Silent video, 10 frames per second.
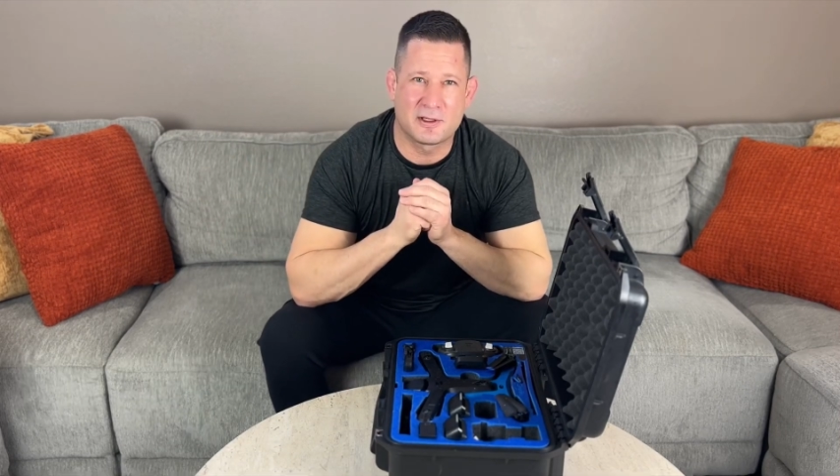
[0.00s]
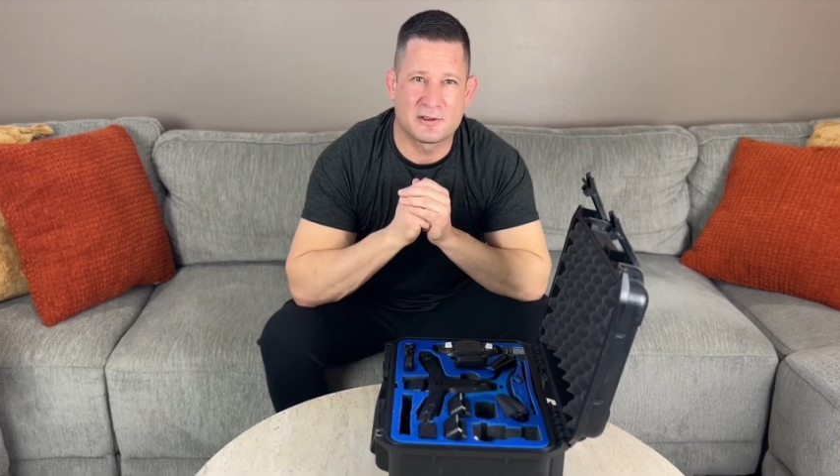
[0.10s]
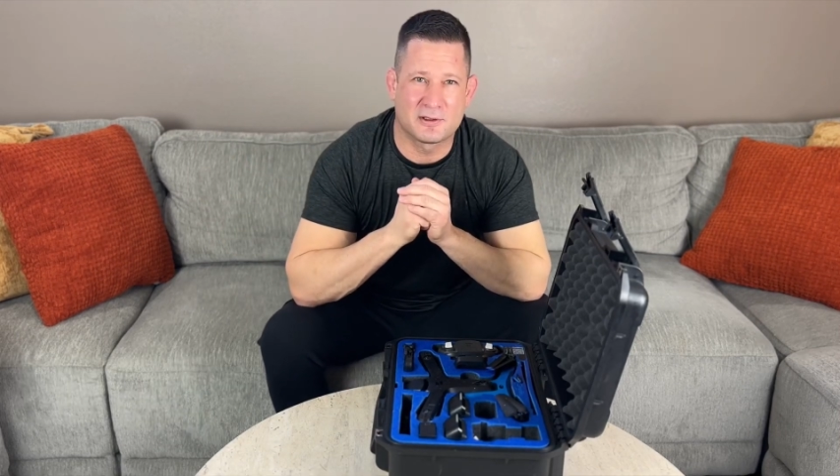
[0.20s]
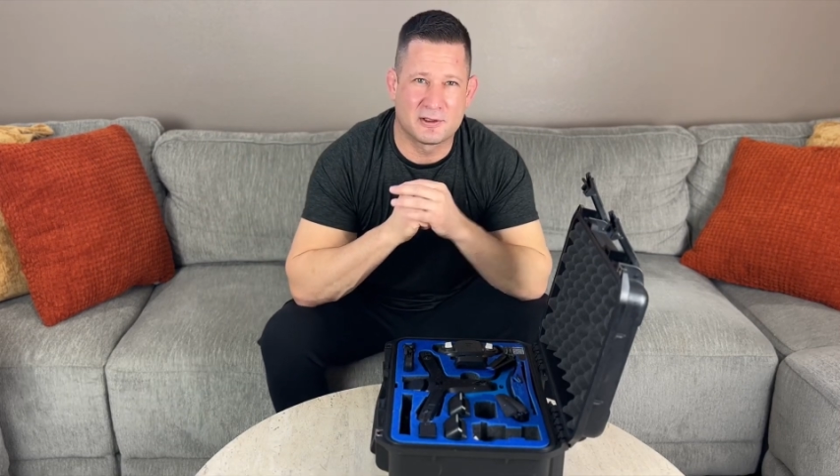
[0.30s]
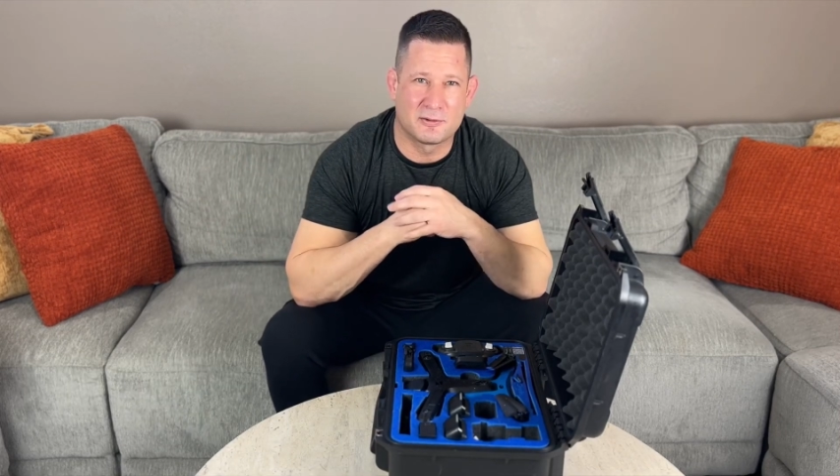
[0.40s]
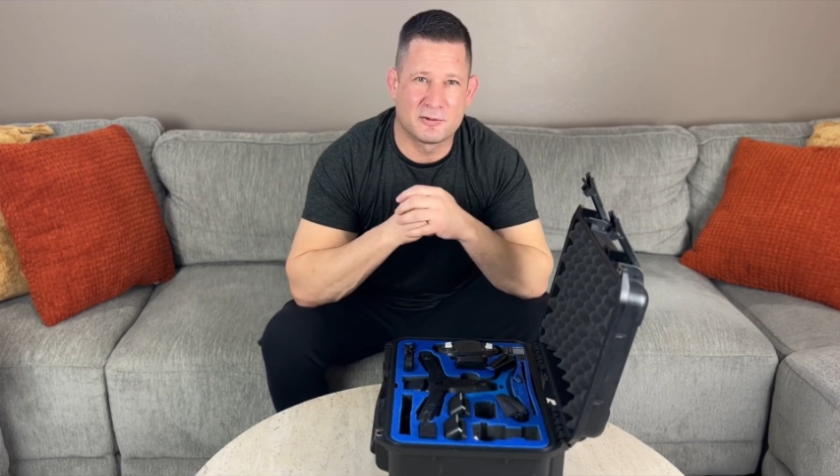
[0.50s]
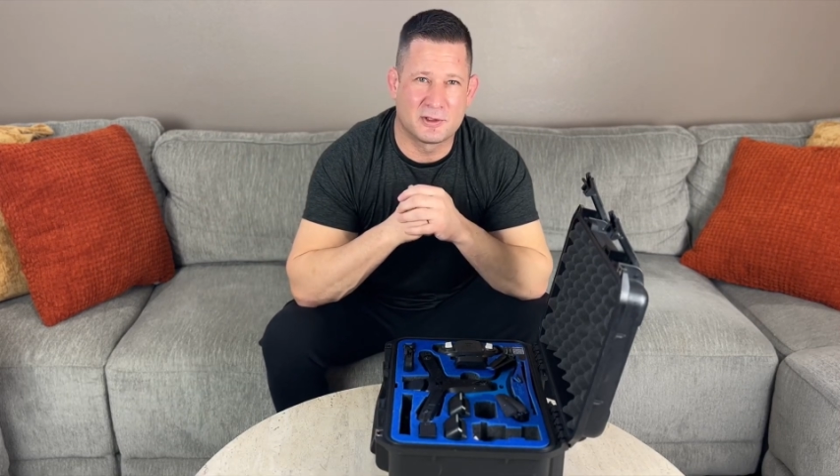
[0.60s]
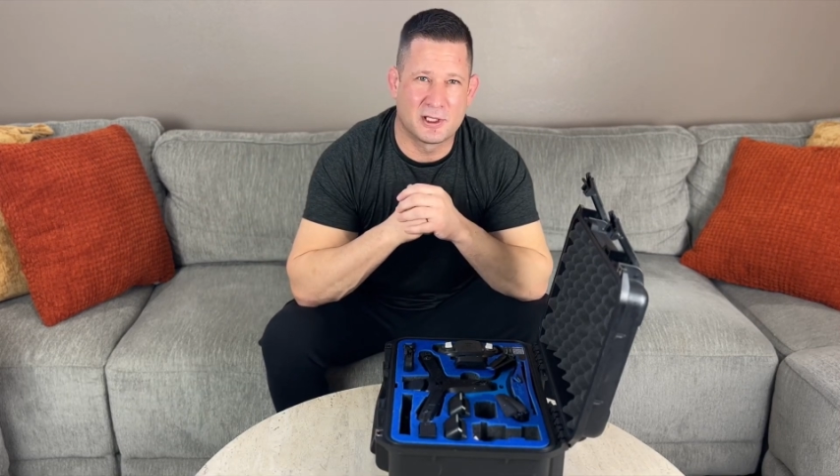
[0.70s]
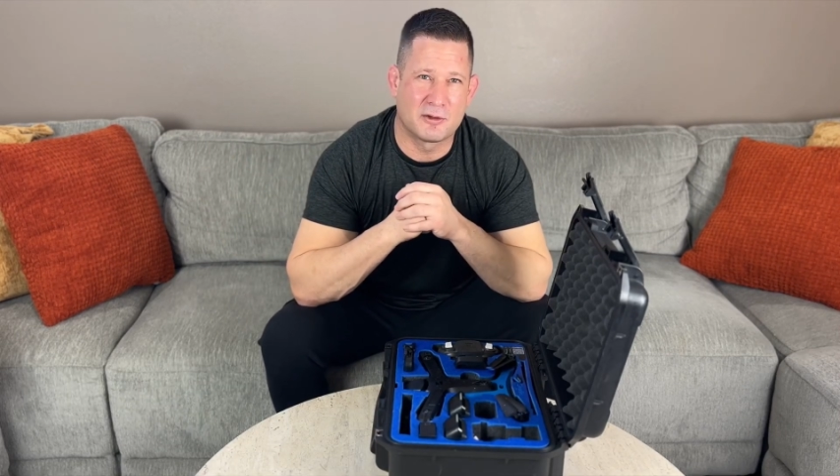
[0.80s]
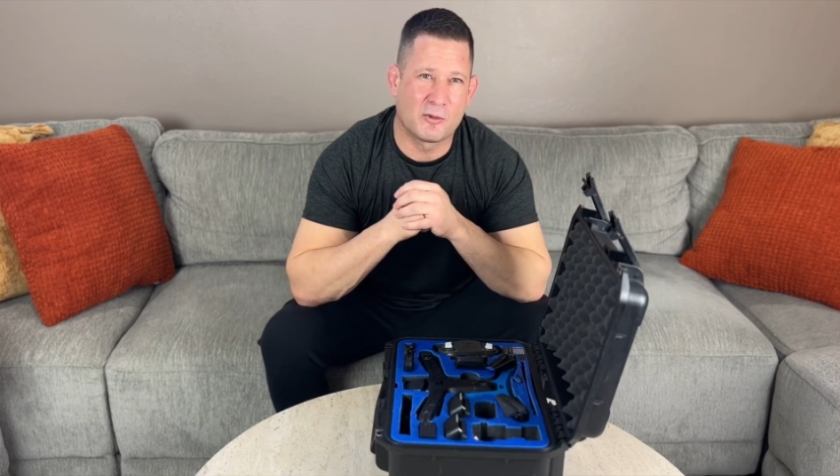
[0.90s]
it's a little
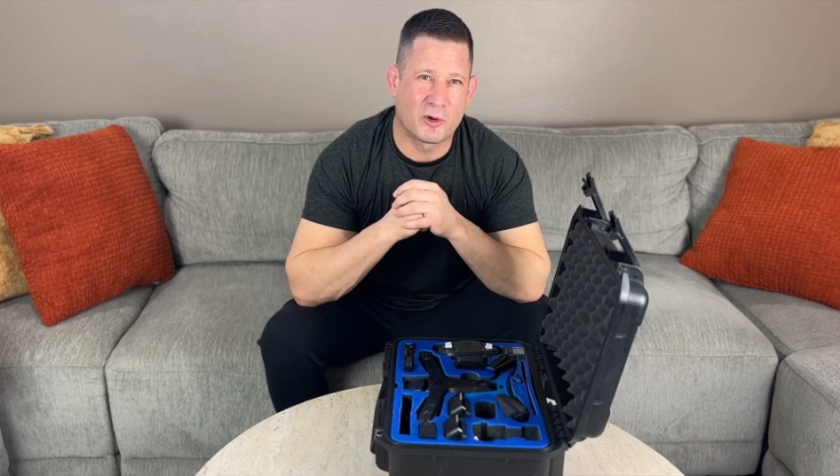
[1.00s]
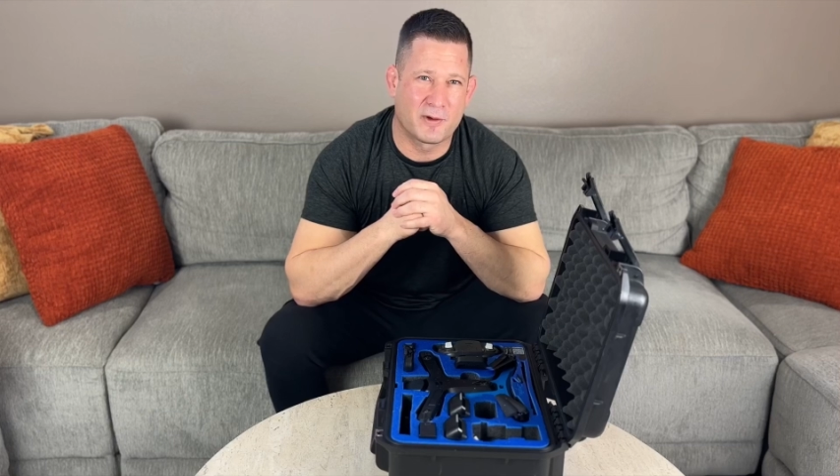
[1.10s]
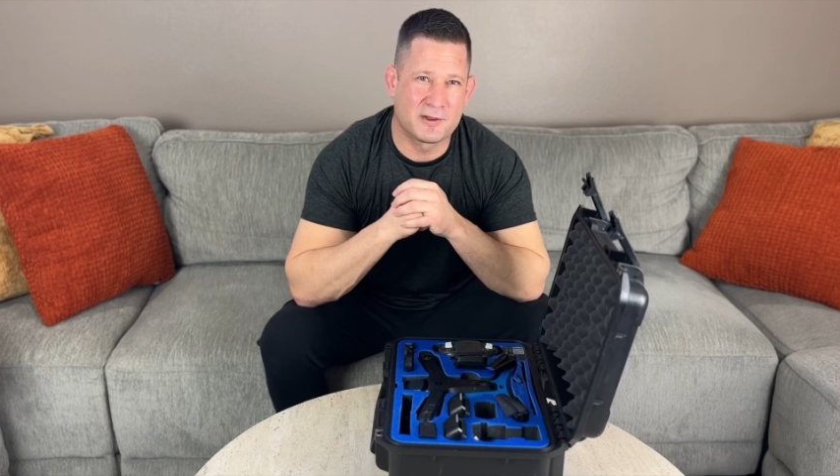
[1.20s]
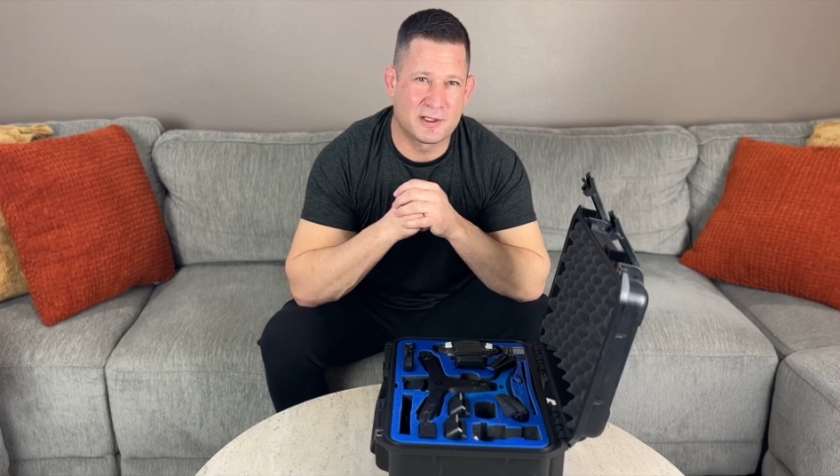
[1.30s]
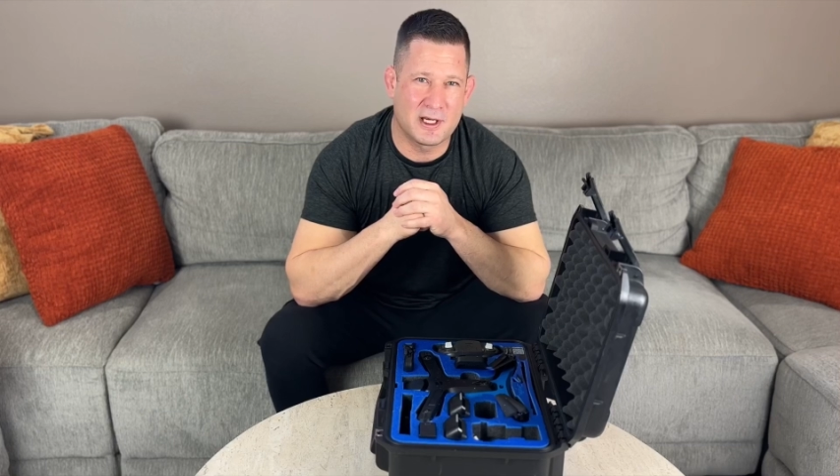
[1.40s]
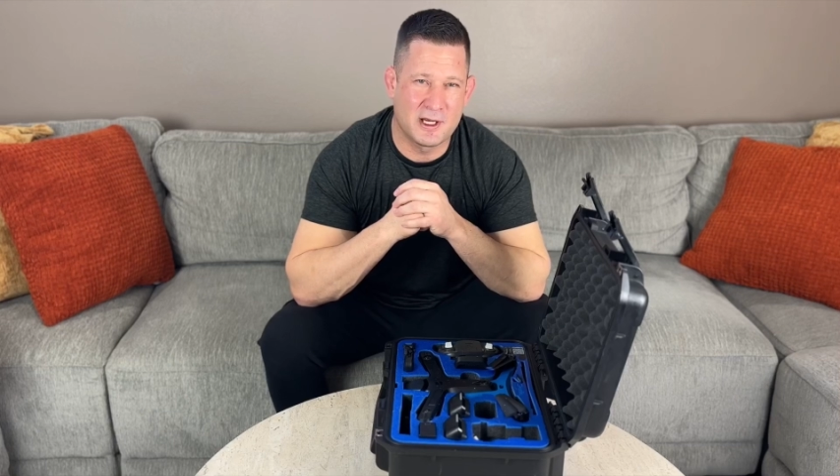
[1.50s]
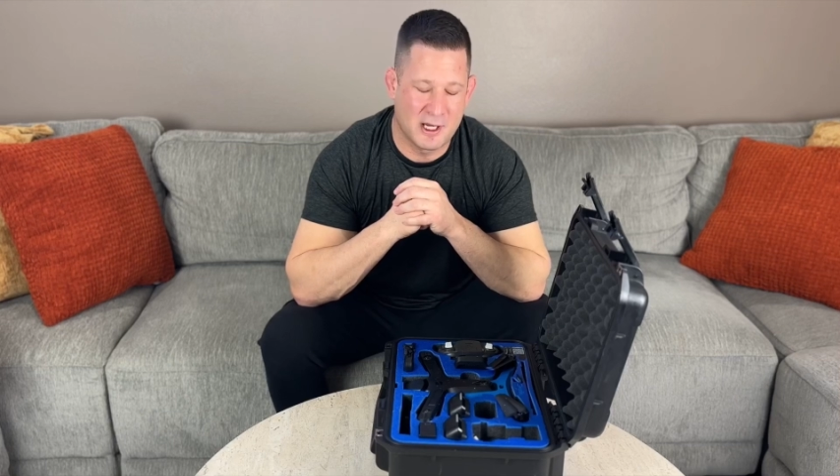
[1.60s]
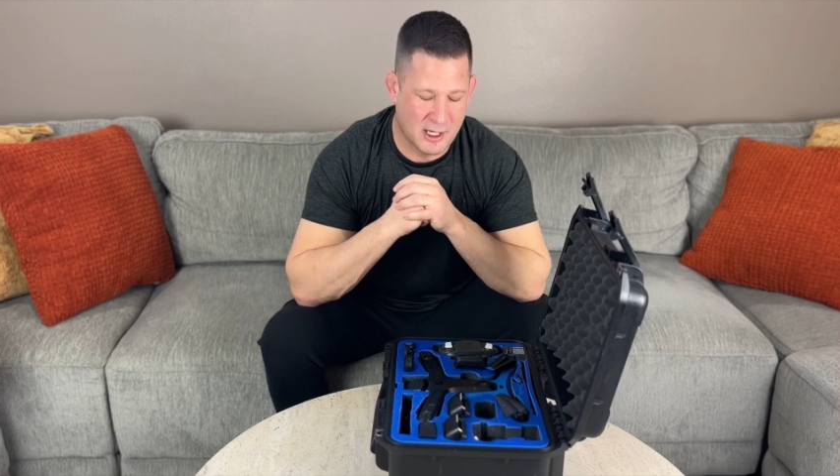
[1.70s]
more risky.